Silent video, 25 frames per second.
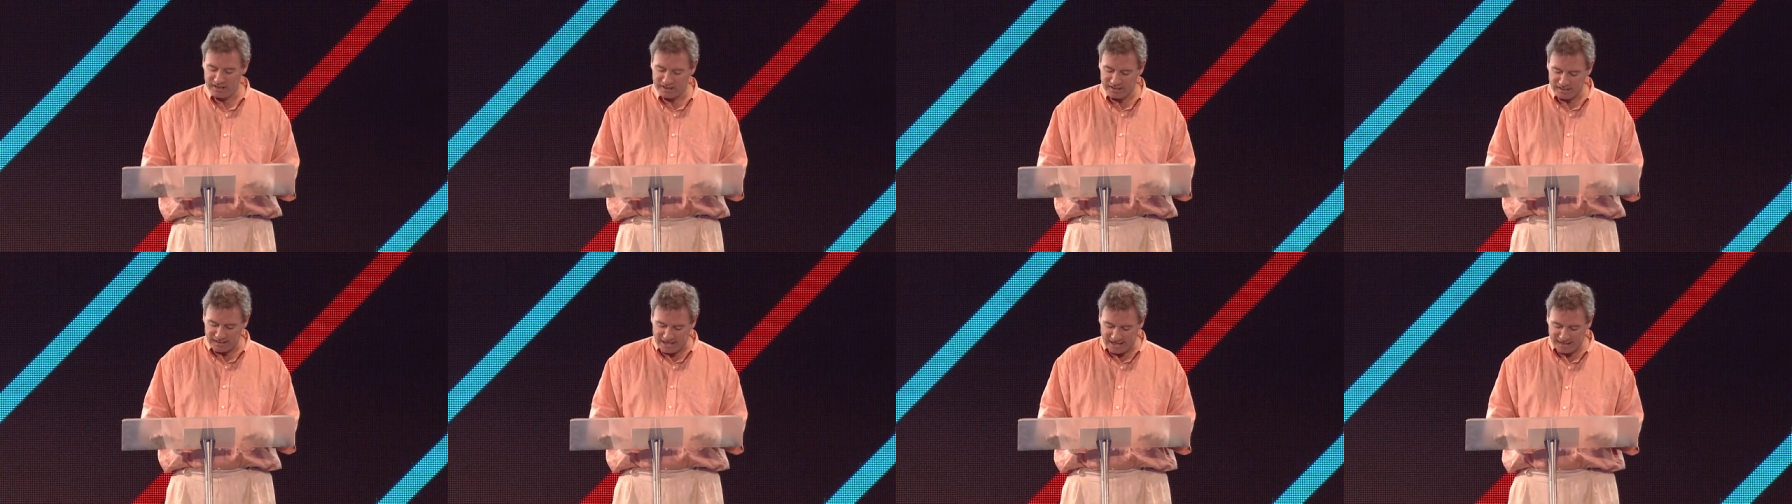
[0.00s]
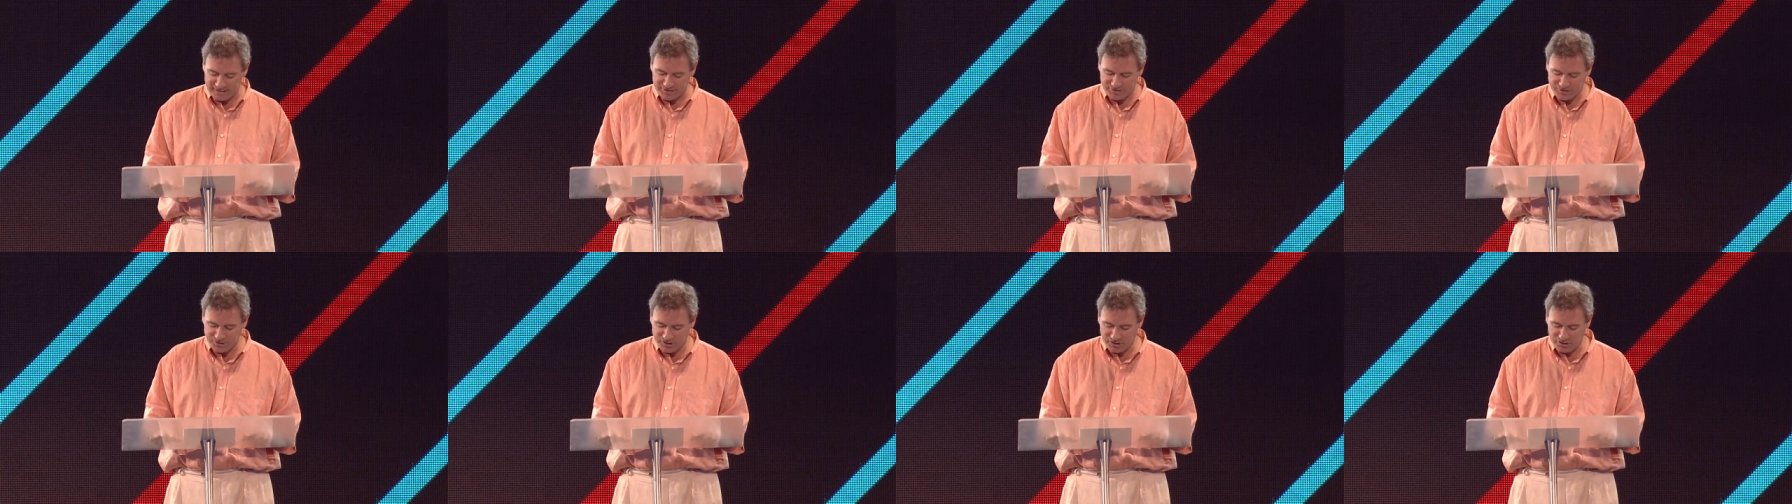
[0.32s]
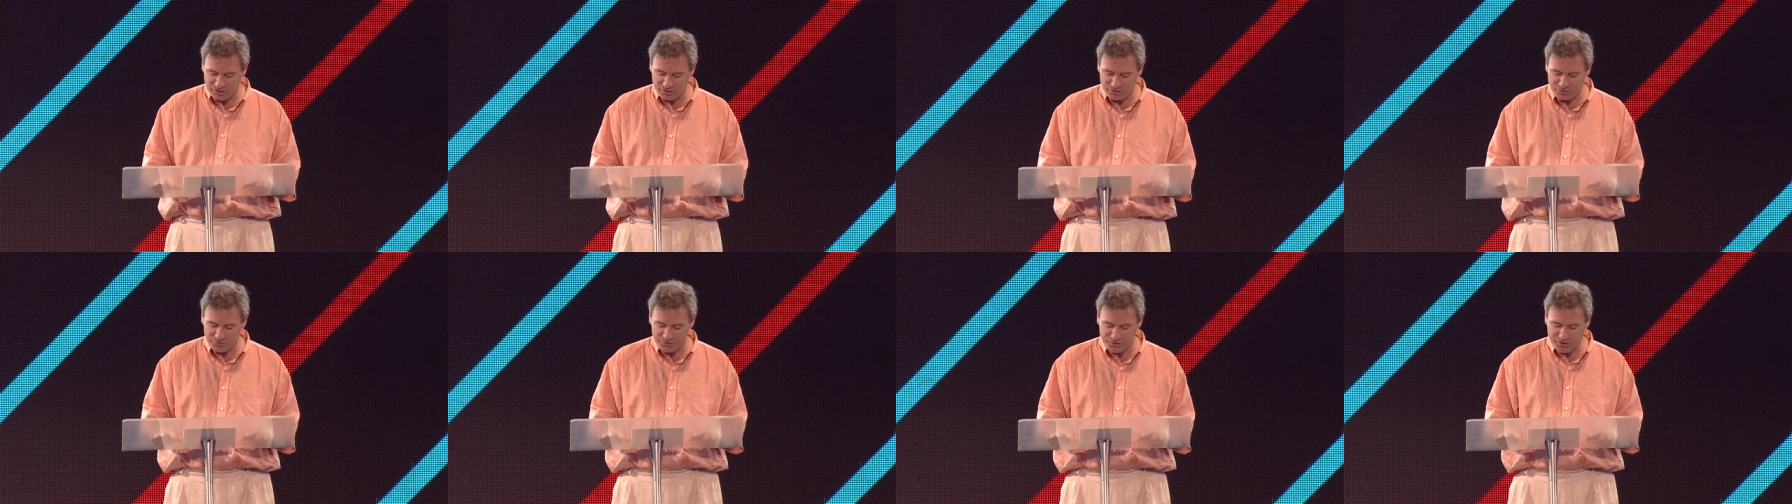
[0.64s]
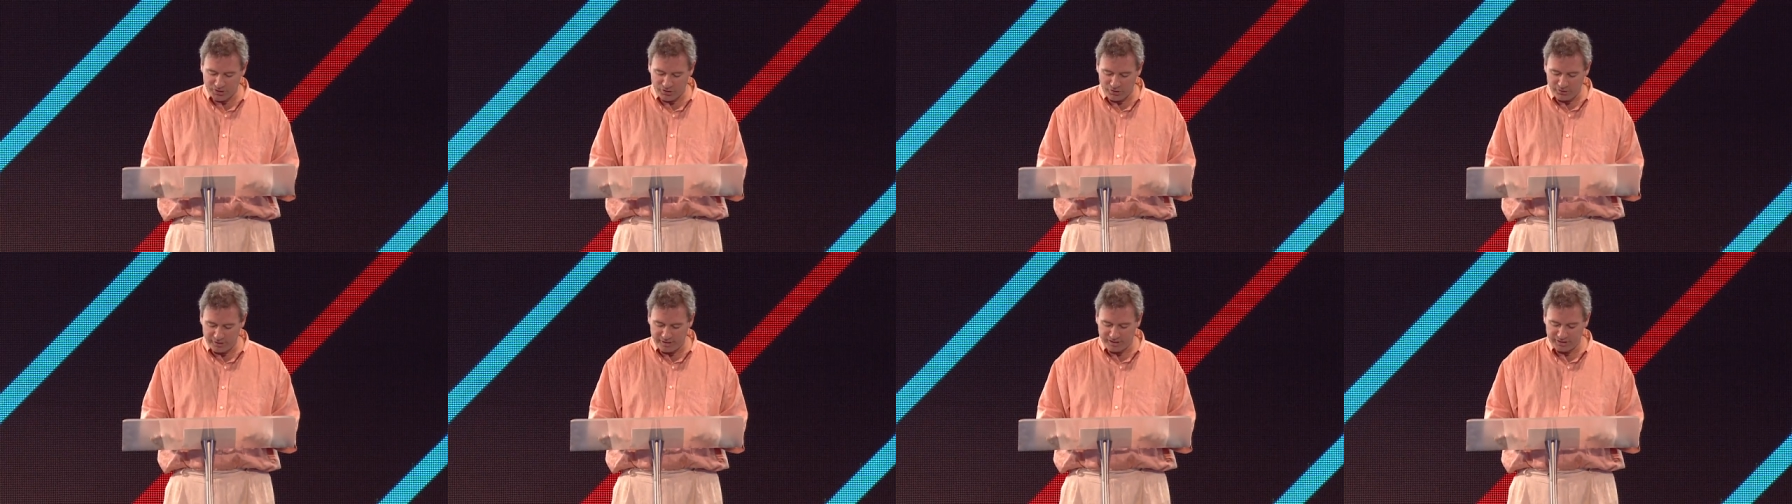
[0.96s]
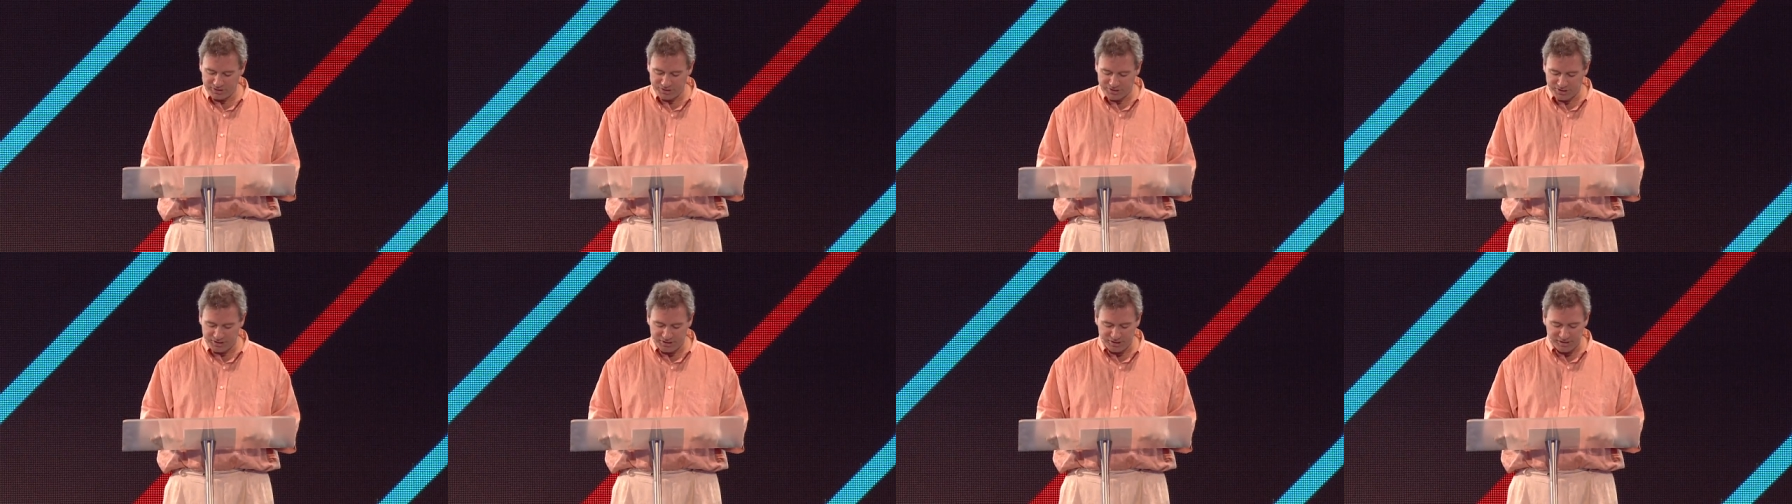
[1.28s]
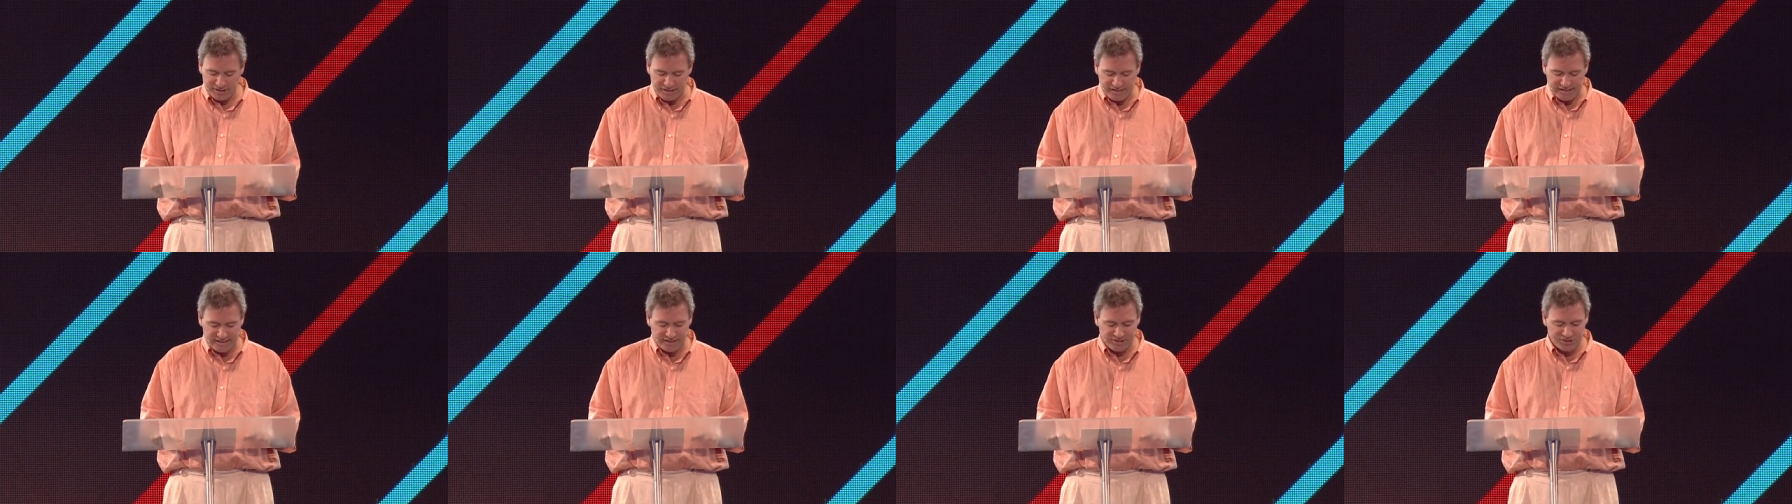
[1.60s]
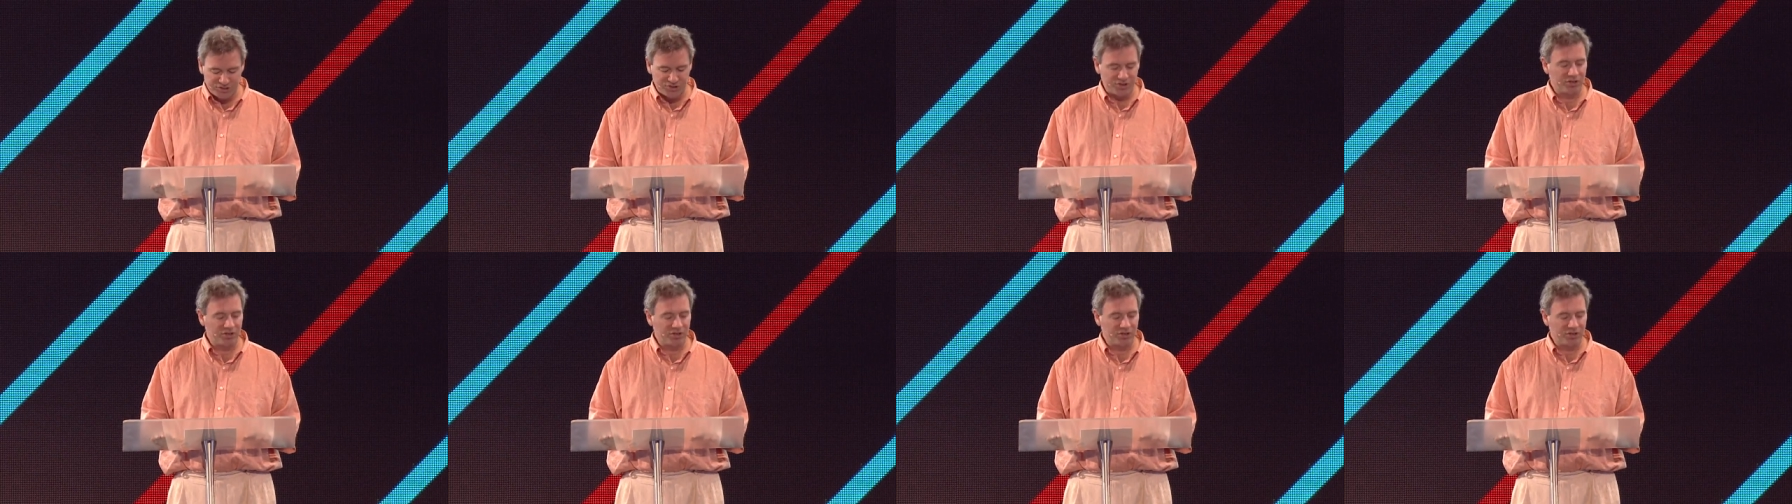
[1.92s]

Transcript: Laszlo's going to need